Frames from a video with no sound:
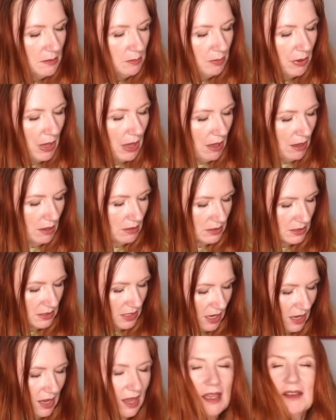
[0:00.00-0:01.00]
the past,
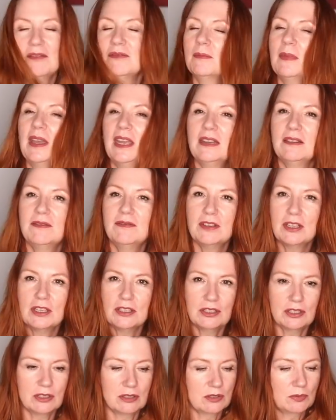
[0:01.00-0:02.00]
I have made
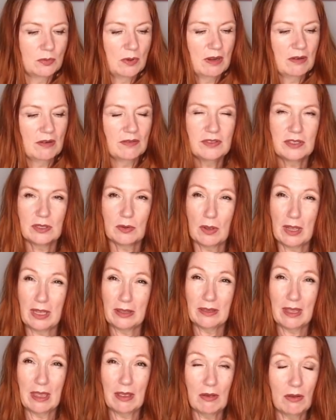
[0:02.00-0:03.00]
versions where I've
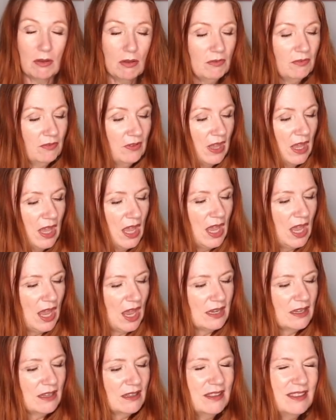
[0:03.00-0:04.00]
squared that off,
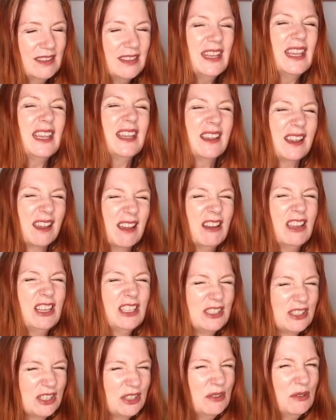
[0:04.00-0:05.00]
and I think I
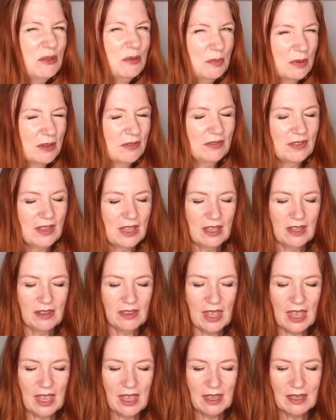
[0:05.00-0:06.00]
do prefer
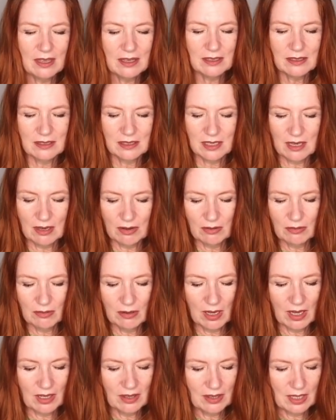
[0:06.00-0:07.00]
that.
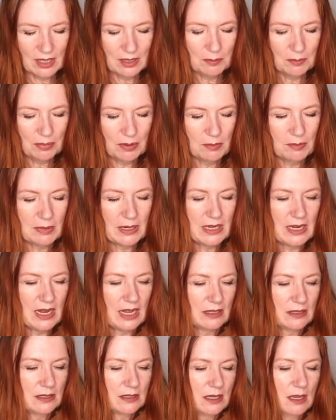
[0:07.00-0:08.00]
So I think probably
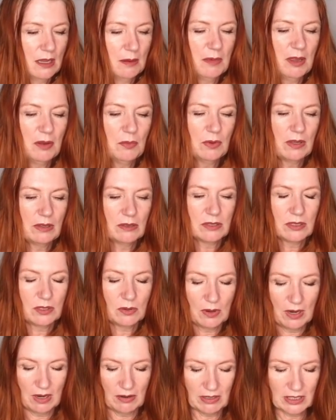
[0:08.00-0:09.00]
next time I will
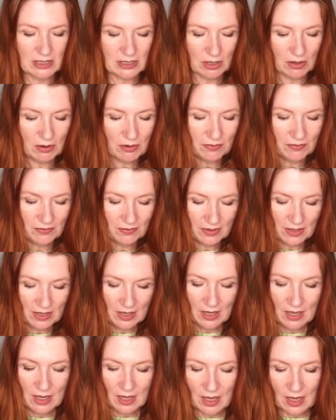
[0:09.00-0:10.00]
square it off.
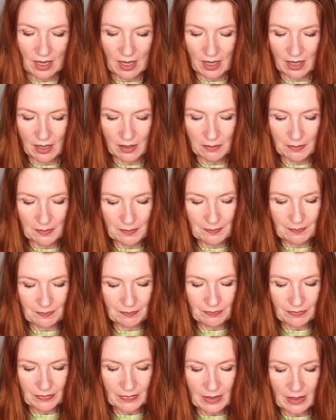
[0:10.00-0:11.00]

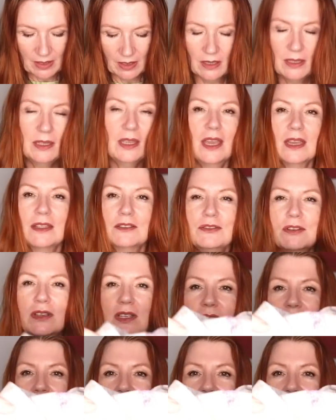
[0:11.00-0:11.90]
Tried